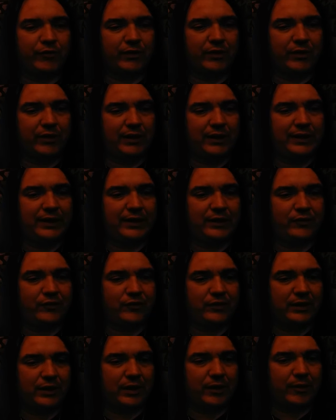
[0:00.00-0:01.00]

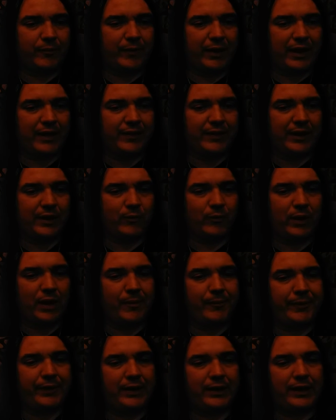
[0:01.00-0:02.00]
released uh, by the
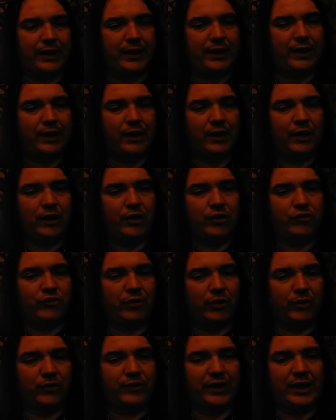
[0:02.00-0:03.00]
NYPD
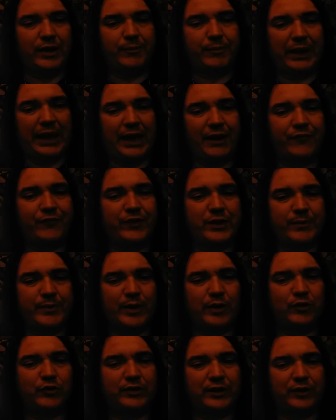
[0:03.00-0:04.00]
shows a black
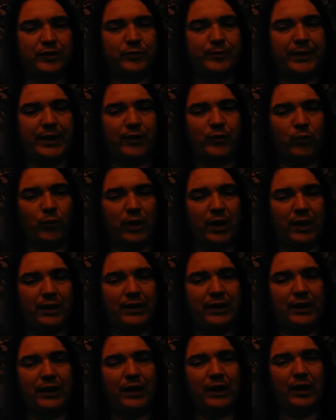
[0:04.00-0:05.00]
female suspect
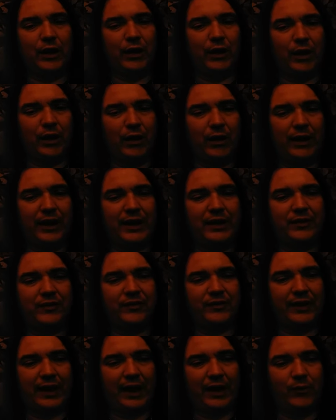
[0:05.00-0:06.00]
walking along a
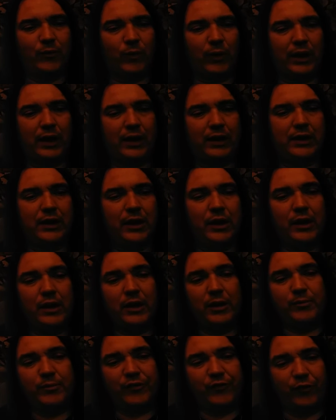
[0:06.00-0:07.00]
sidewalk
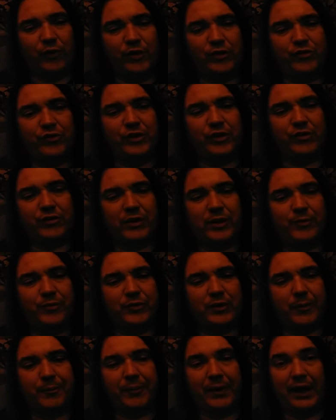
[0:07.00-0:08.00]
before she
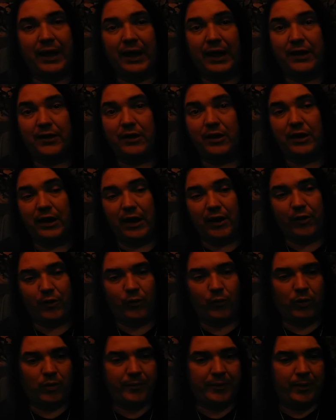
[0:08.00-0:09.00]
creeps up behind
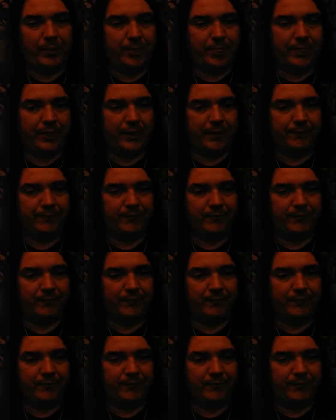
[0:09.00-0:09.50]
another woman.